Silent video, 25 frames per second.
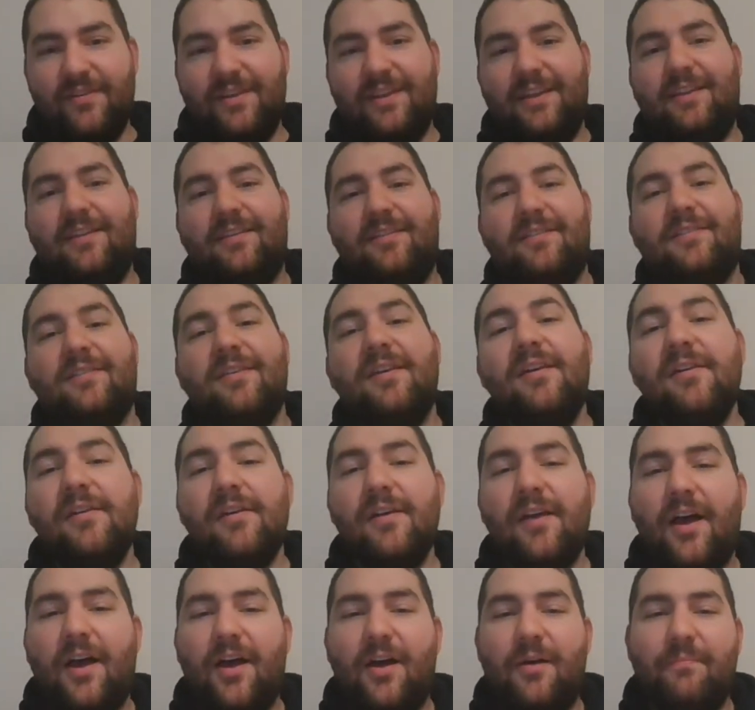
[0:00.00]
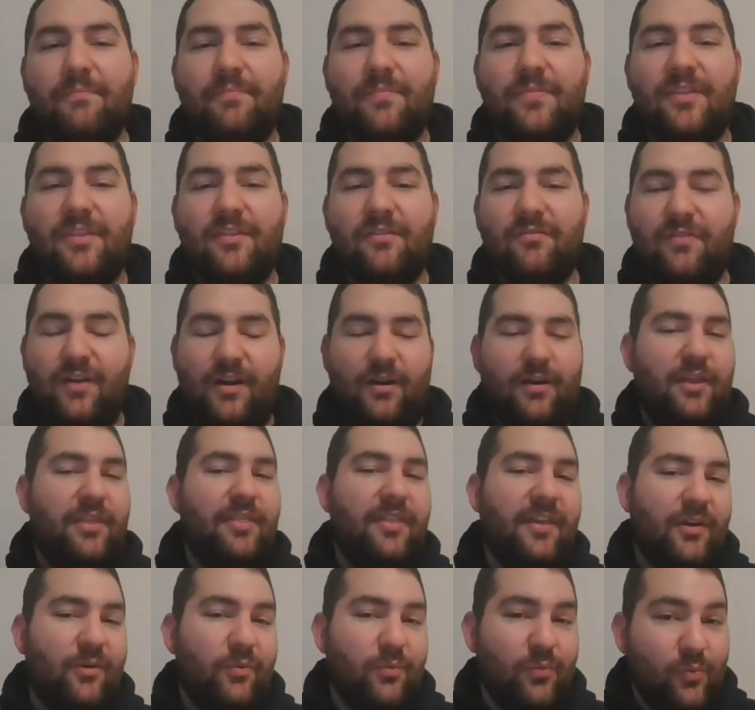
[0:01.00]
It is the very
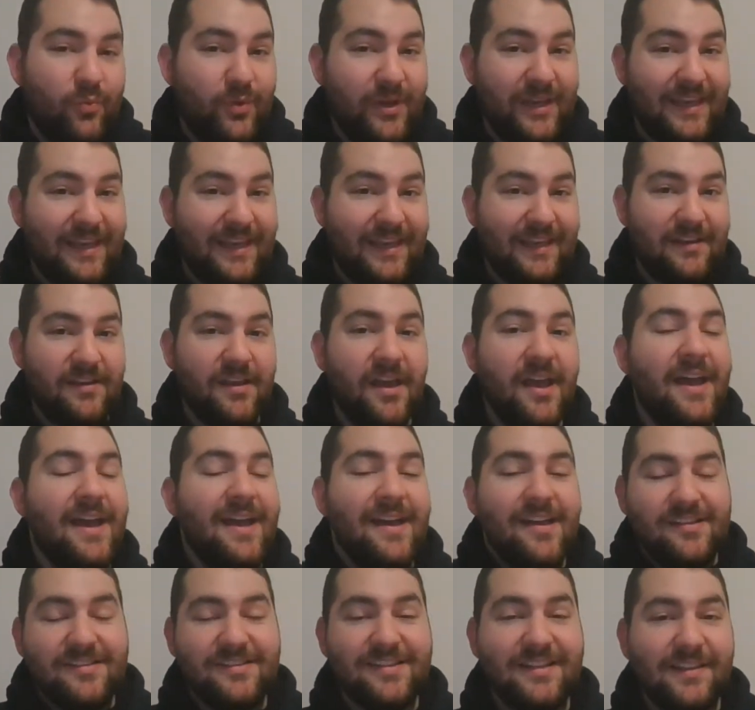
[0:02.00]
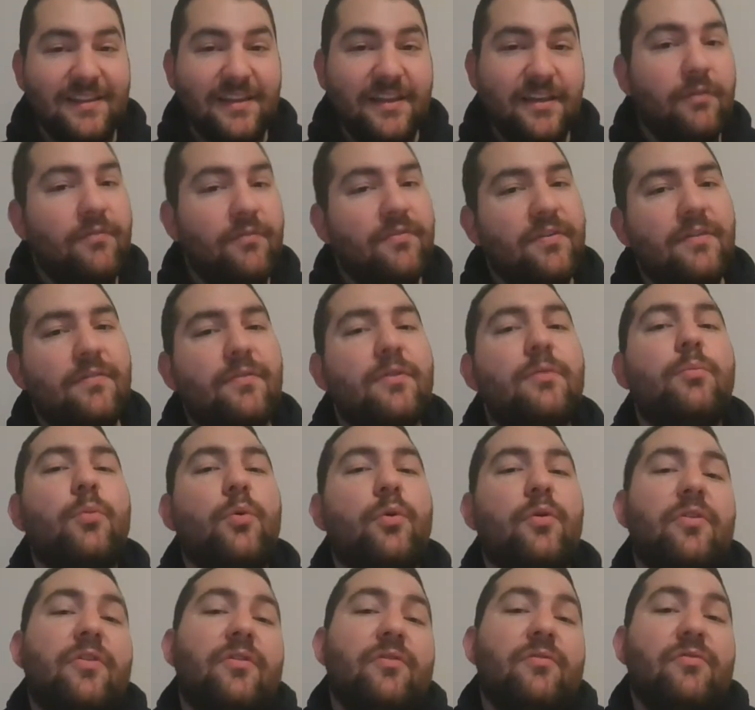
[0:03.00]
thing we need to live, even
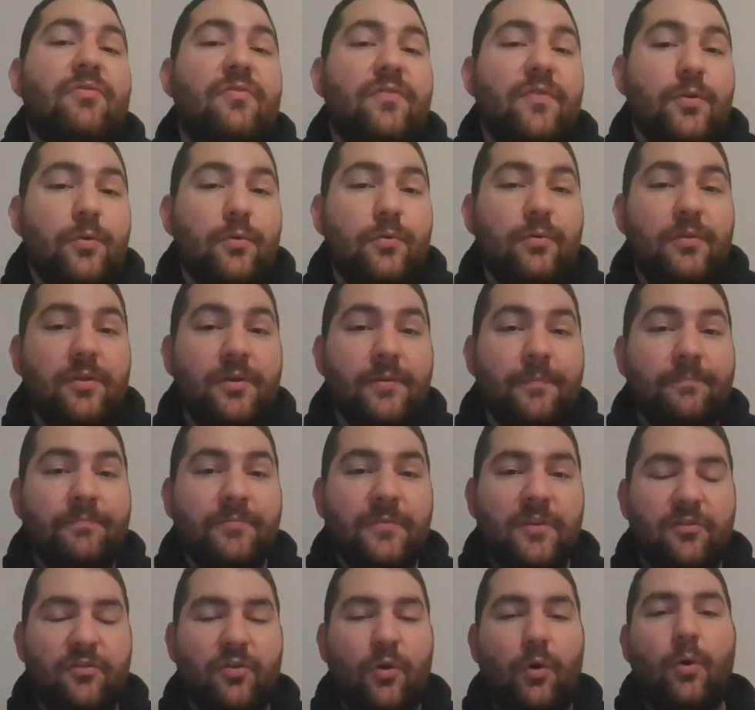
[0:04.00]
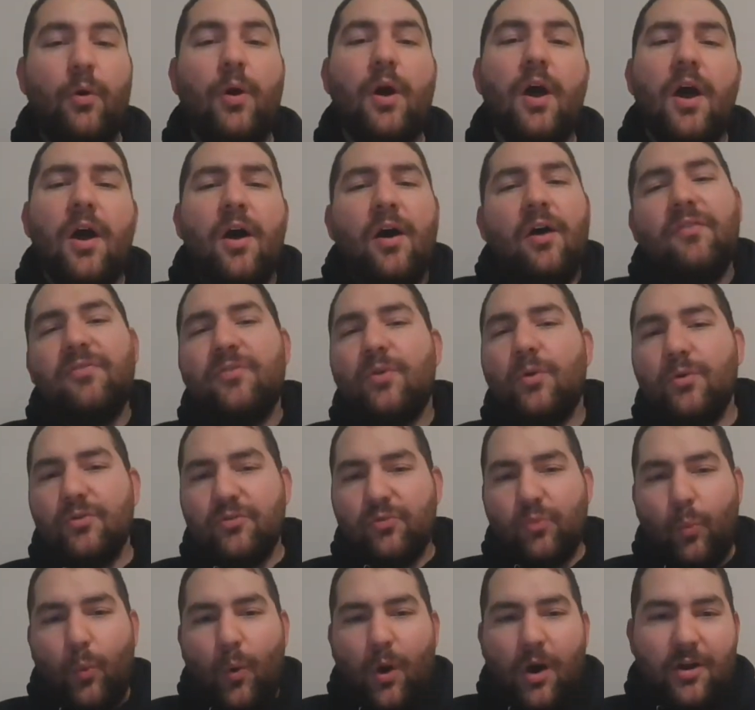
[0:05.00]
more than food. So, of course,
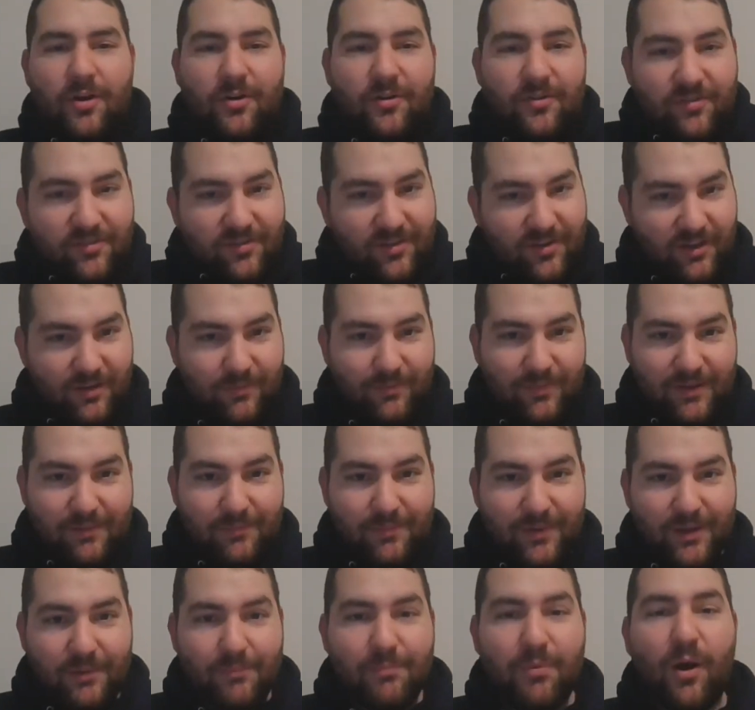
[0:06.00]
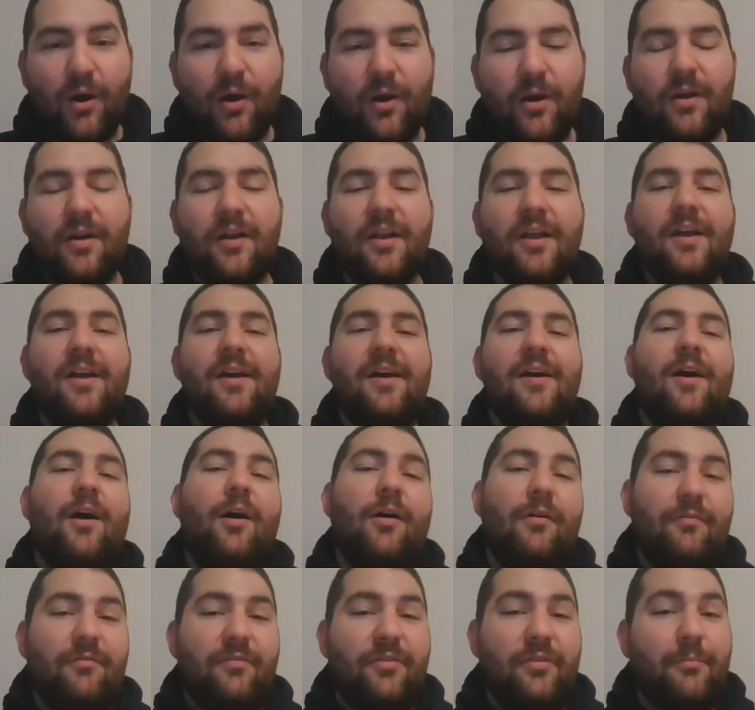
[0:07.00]
water is going to be a big part
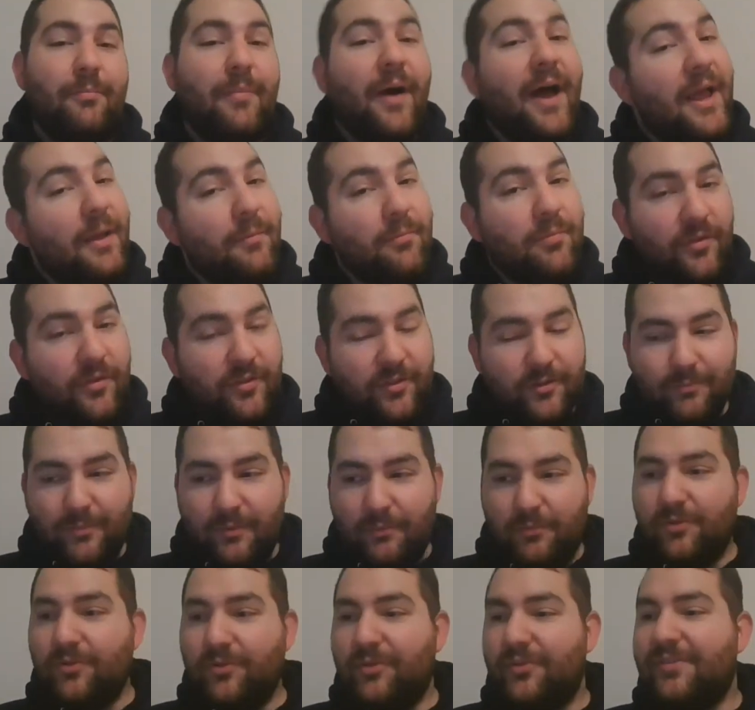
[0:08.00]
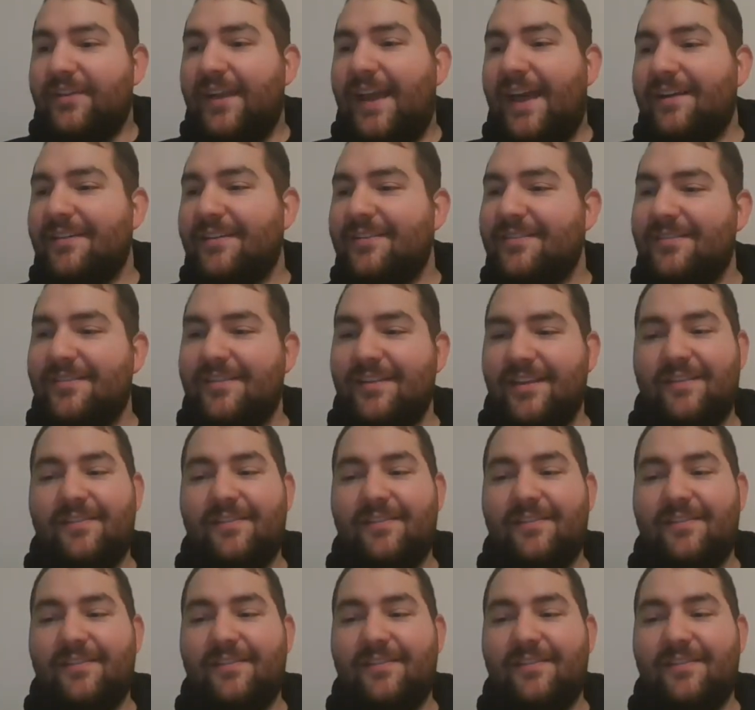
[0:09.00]
of the Bible and the biblical text.